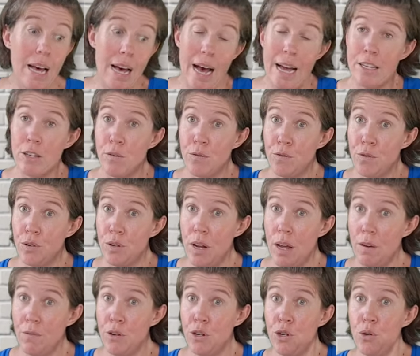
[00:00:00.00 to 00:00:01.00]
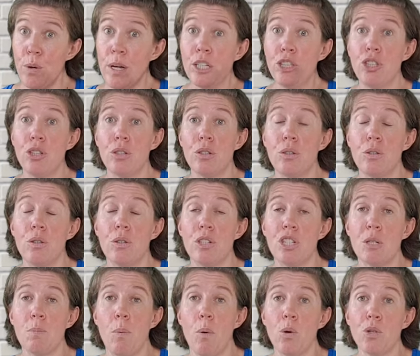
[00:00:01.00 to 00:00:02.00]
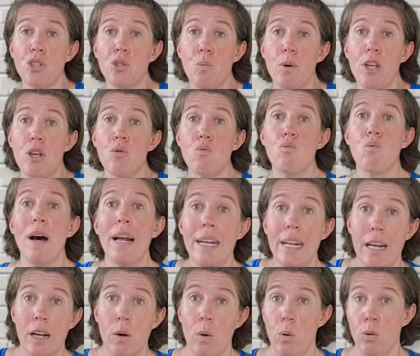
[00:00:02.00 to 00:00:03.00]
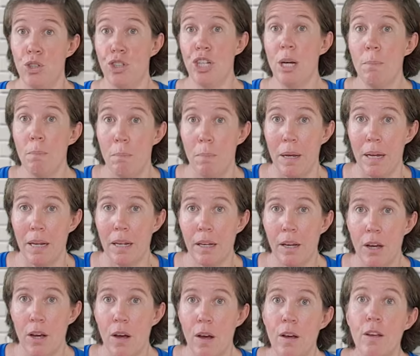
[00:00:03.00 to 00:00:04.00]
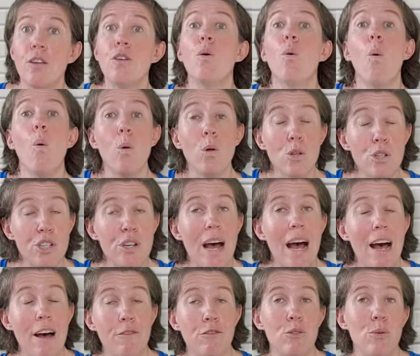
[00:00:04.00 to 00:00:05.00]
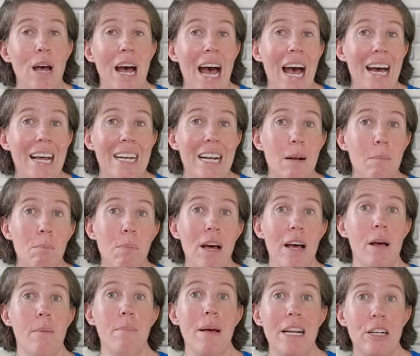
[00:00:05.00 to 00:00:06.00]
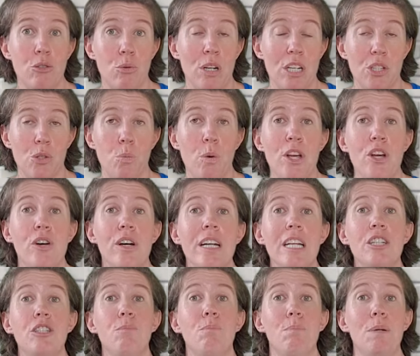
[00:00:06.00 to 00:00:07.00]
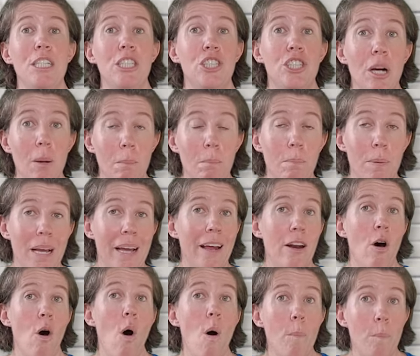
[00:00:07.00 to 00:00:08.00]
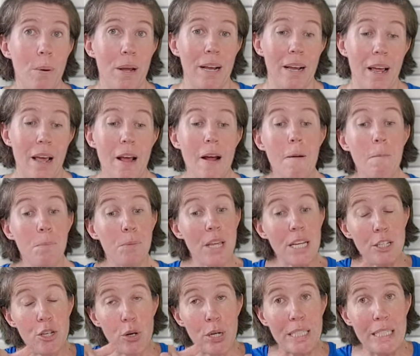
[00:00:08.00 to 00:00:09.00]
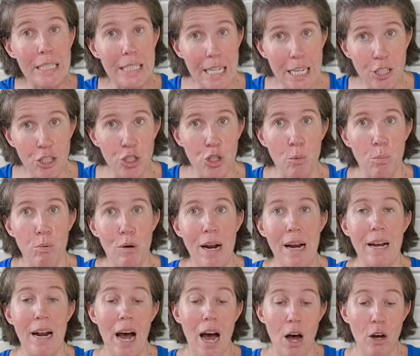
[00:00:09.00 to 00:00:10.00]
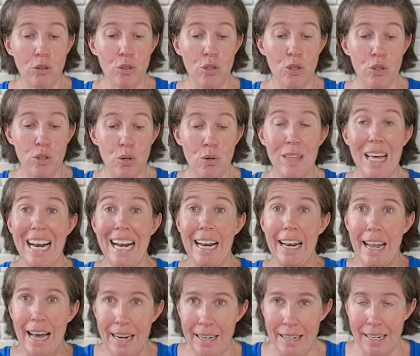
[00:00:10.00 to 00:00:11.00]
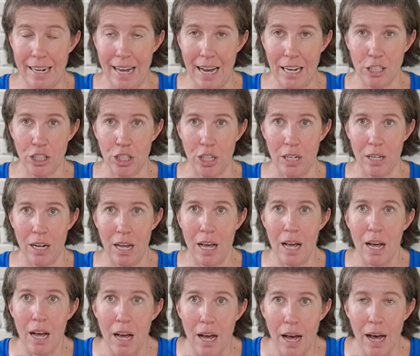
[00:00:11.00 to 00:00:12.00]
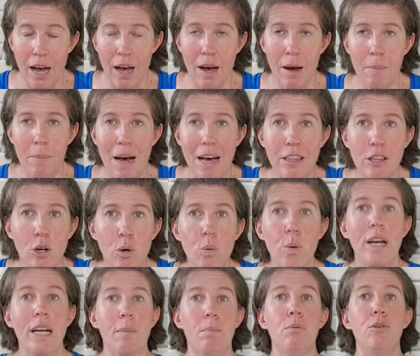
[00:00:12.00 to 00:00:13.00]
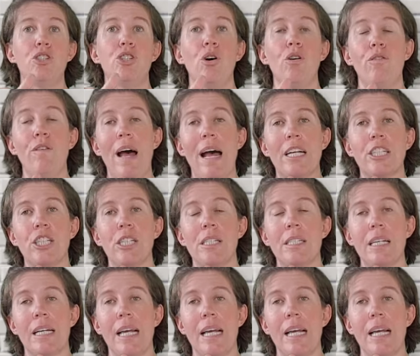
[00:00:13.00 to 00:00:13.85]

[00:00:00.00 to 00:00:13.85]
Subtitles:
And if you're doing sports where you're running or jumping, you also have to add in plyometrics where you're going to be jumping and hopping, that you can teach your brain how to do that landing action and the quick push-off actions